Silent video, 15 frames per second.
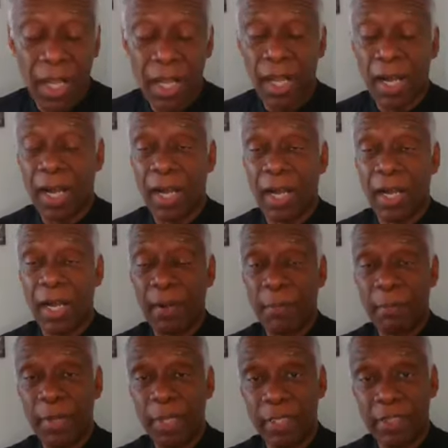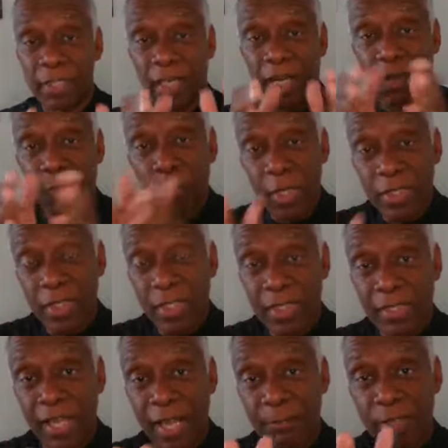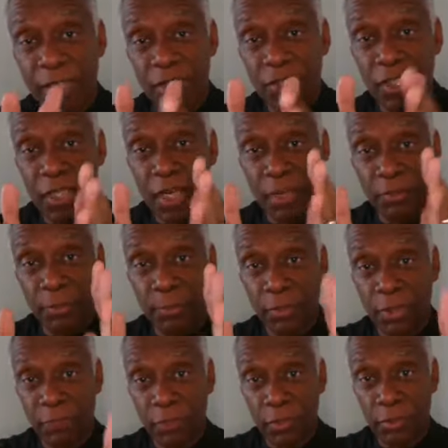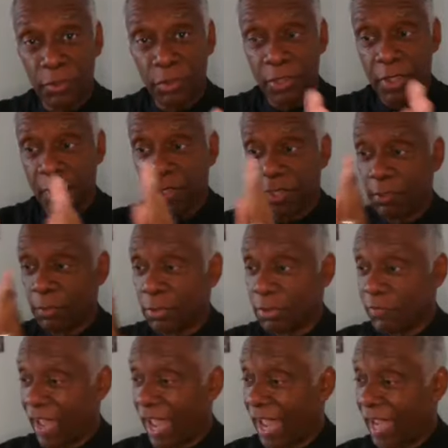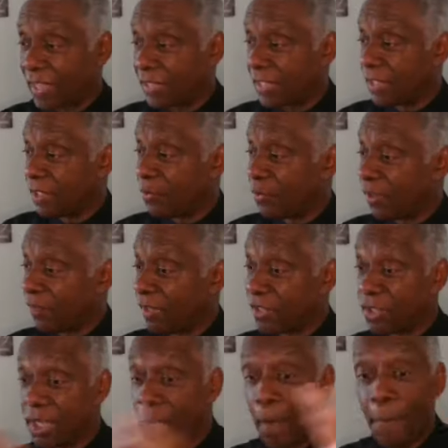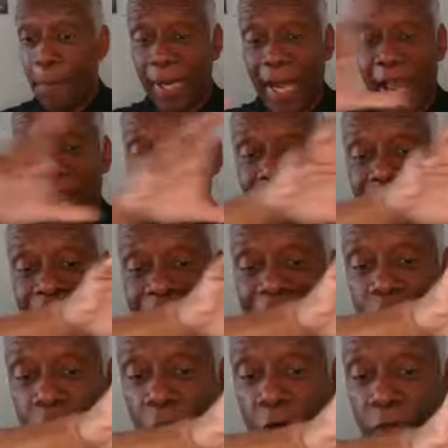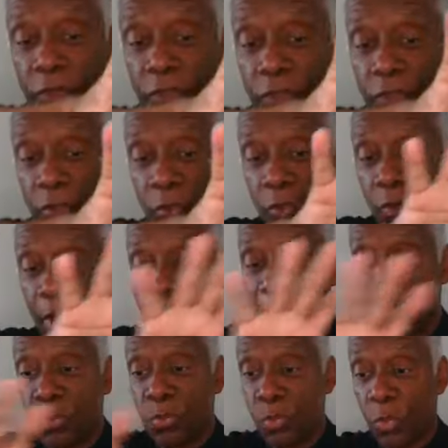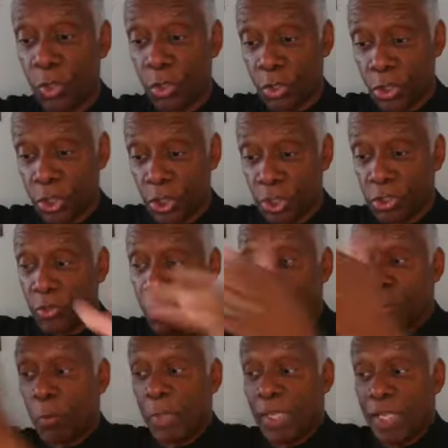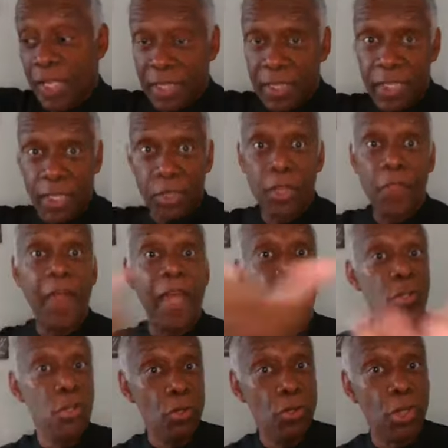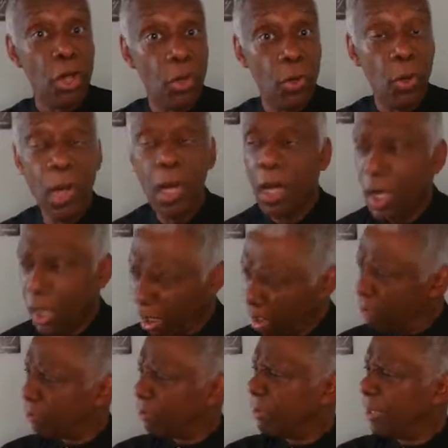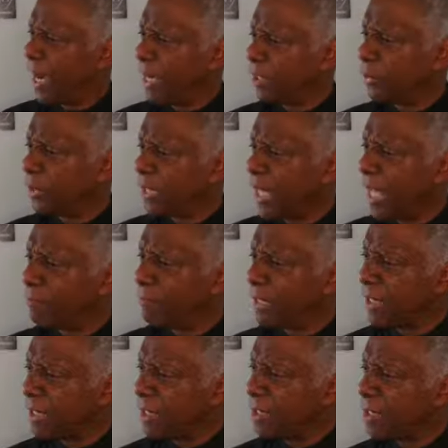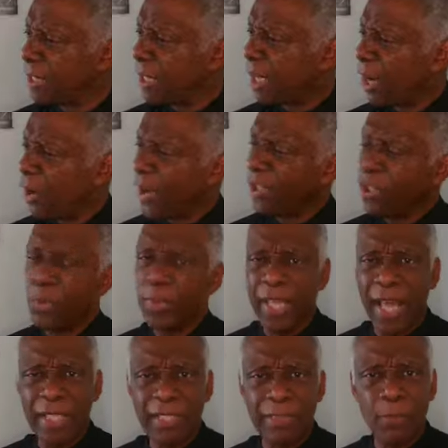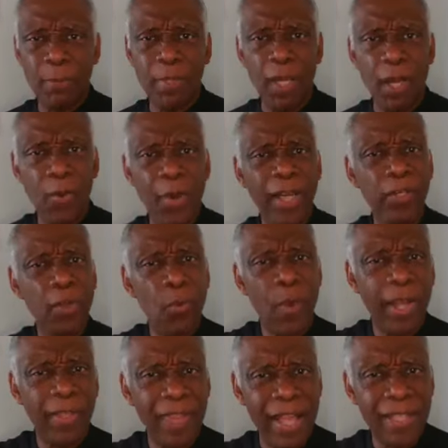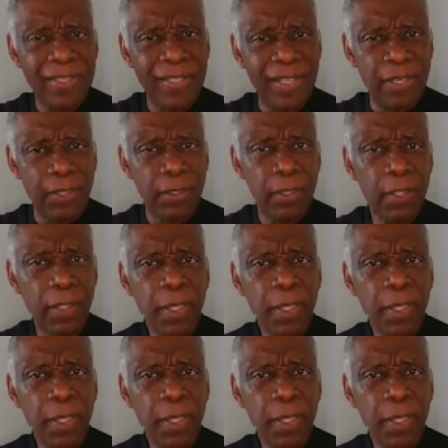But on Wednesdays, I'm teaching on the book of Luke, then the book of Acts, then Revelation. But I have to teach all this groundwork so that when we get there, that you'll go, oh, I know what that means. Oh, I know what that symbol means. Oh, I know why that's there.